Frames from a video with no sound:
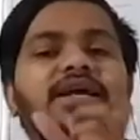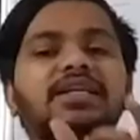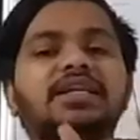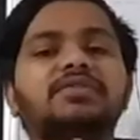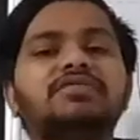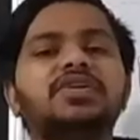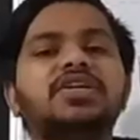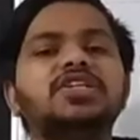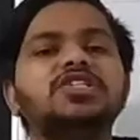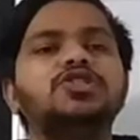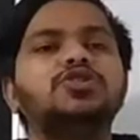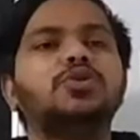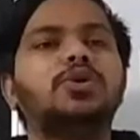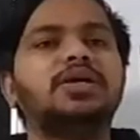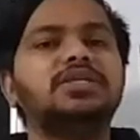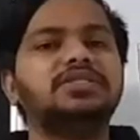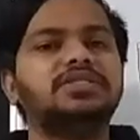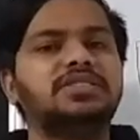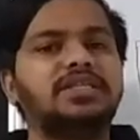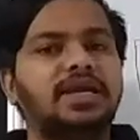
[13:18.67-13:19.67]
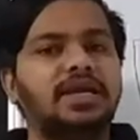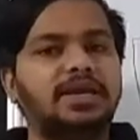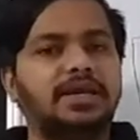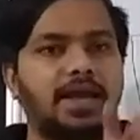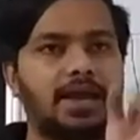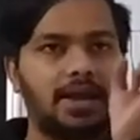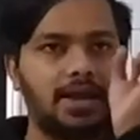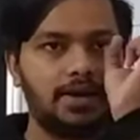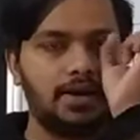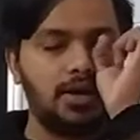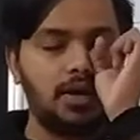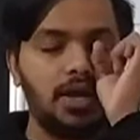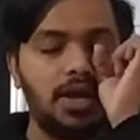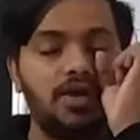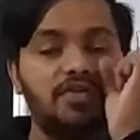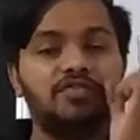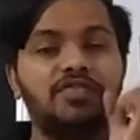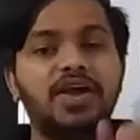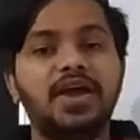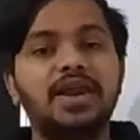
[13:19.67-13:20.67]
activities, you can say that
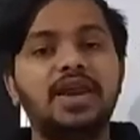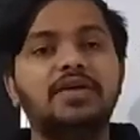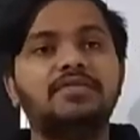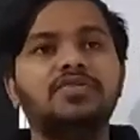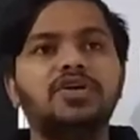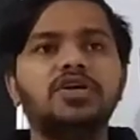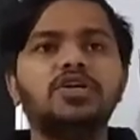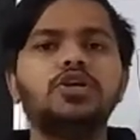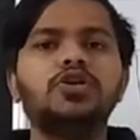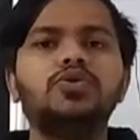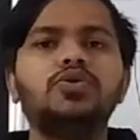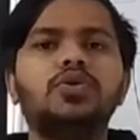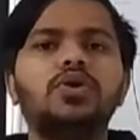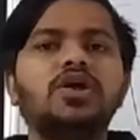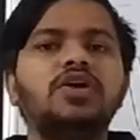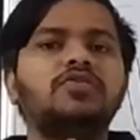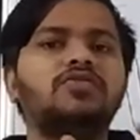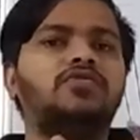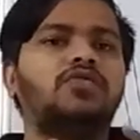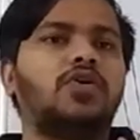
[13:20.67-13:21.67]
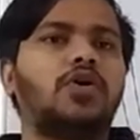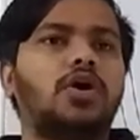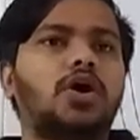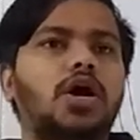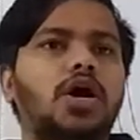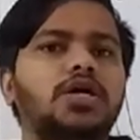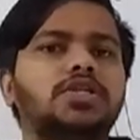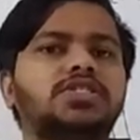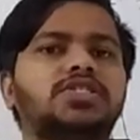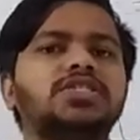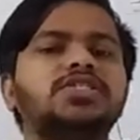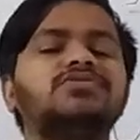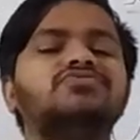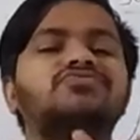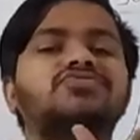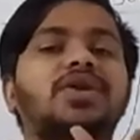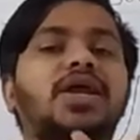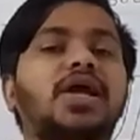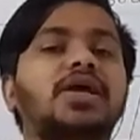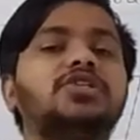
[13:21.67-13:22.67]
whenever the tuning fork
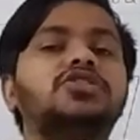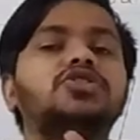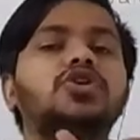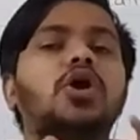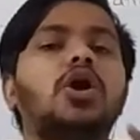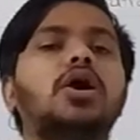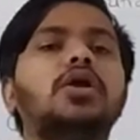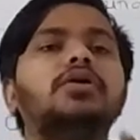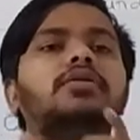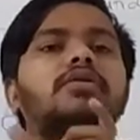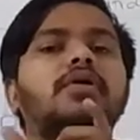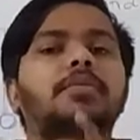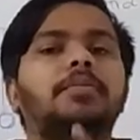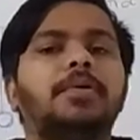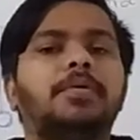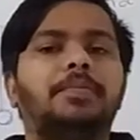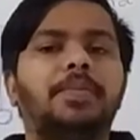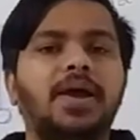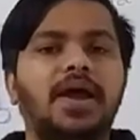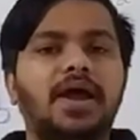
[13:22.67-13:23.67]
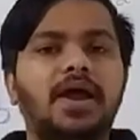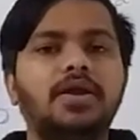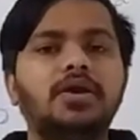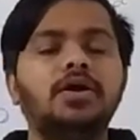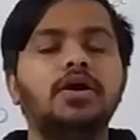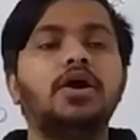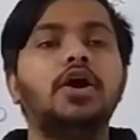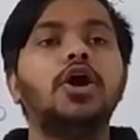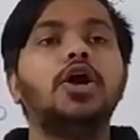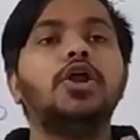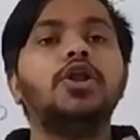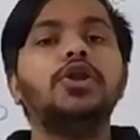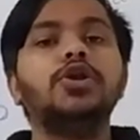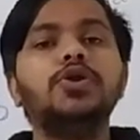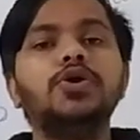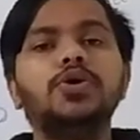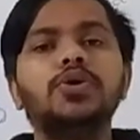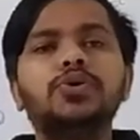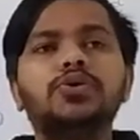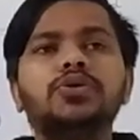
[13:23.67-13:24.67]
just strikes on the rubber pad,
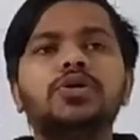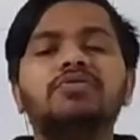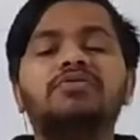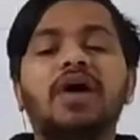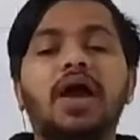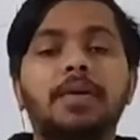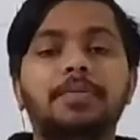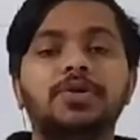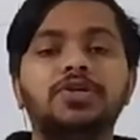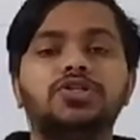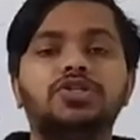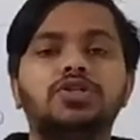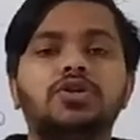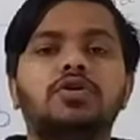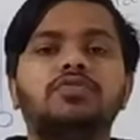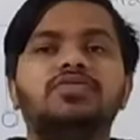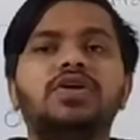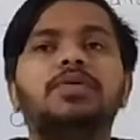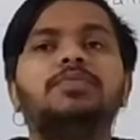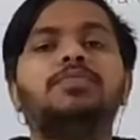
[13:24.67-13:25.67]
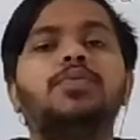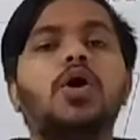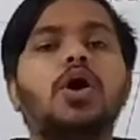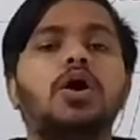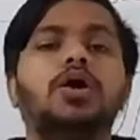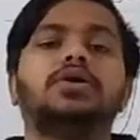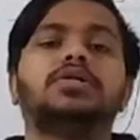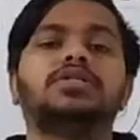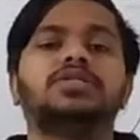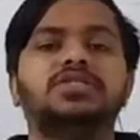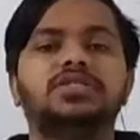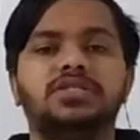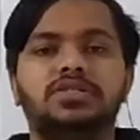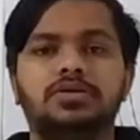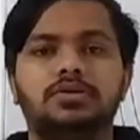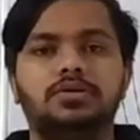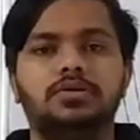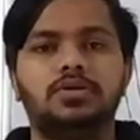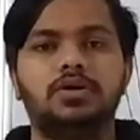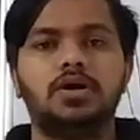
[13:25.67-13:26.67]
due to the vibration of the prongs,
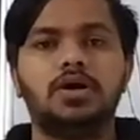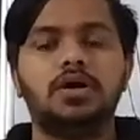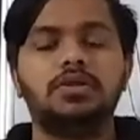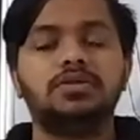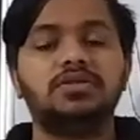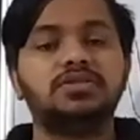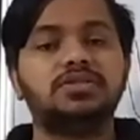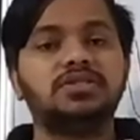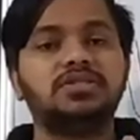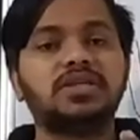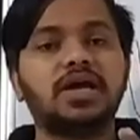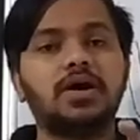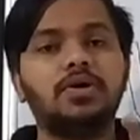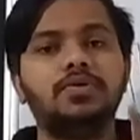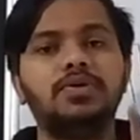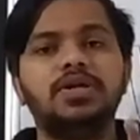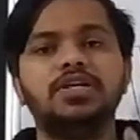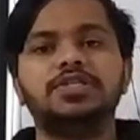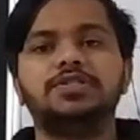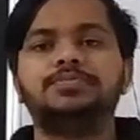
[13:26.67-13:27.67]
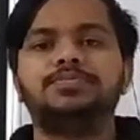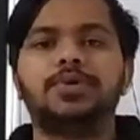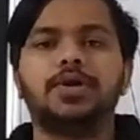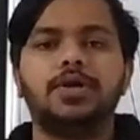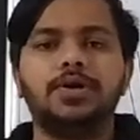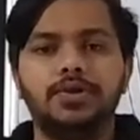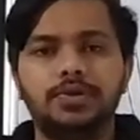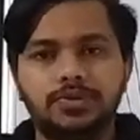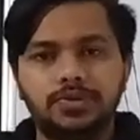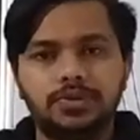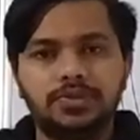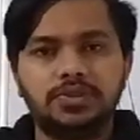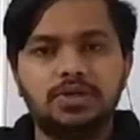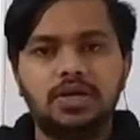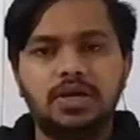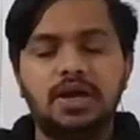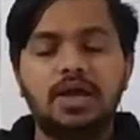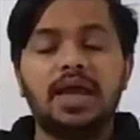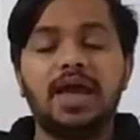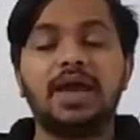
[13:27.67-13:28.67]
the sound is
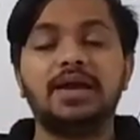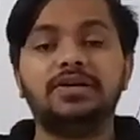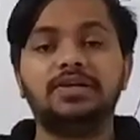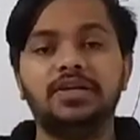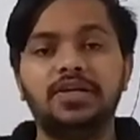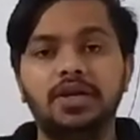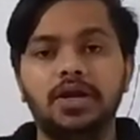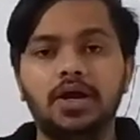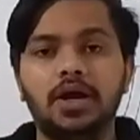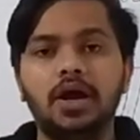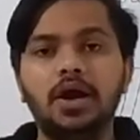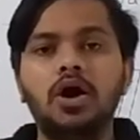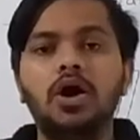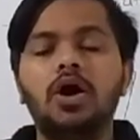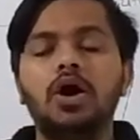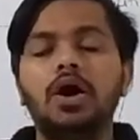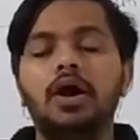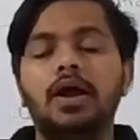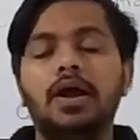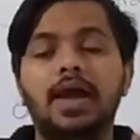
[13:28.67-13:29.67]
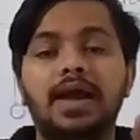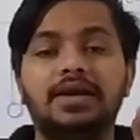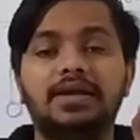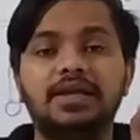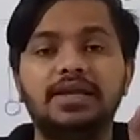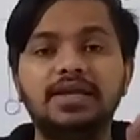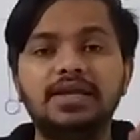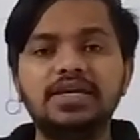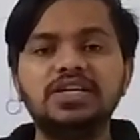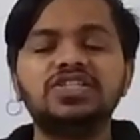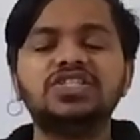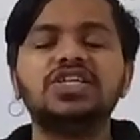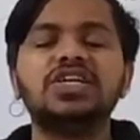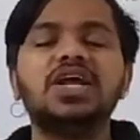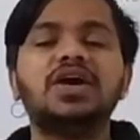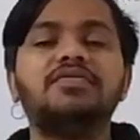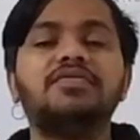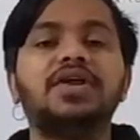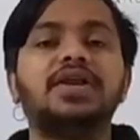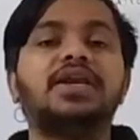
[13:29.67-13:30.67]
produced. At here, at each
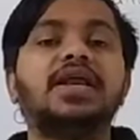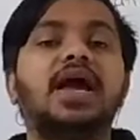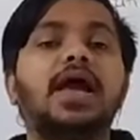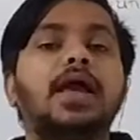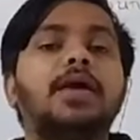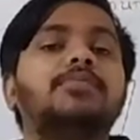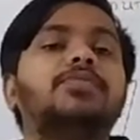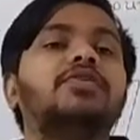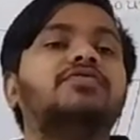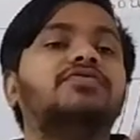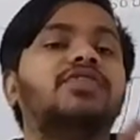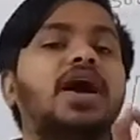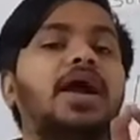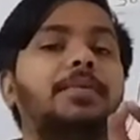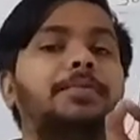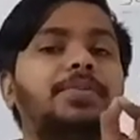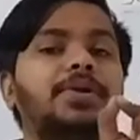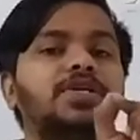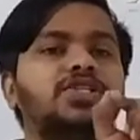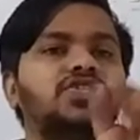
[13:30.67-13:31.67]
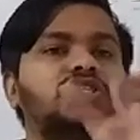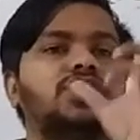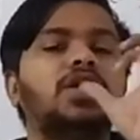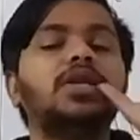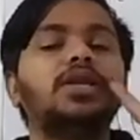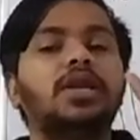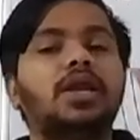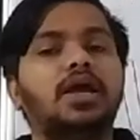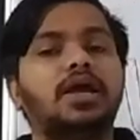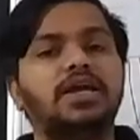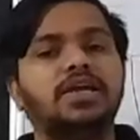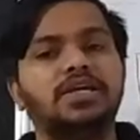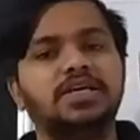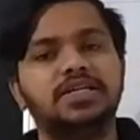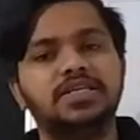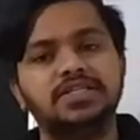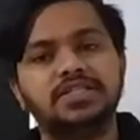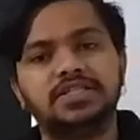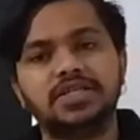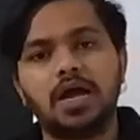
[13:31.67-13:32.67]
and every time, the vibration
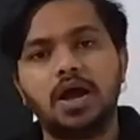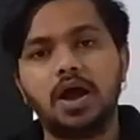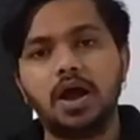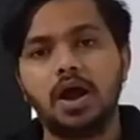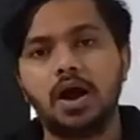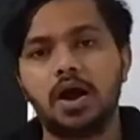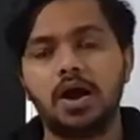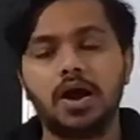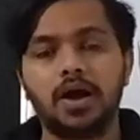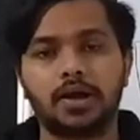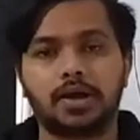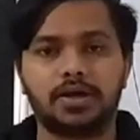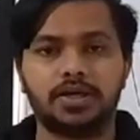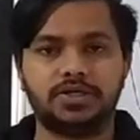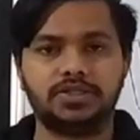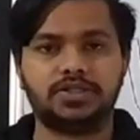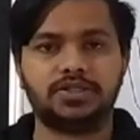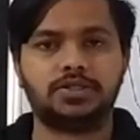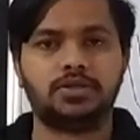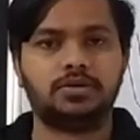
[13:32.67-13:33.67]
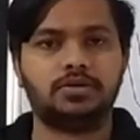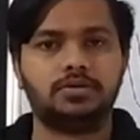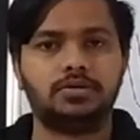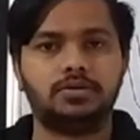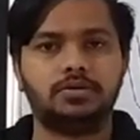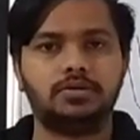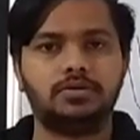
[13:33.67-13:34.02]
is occurs.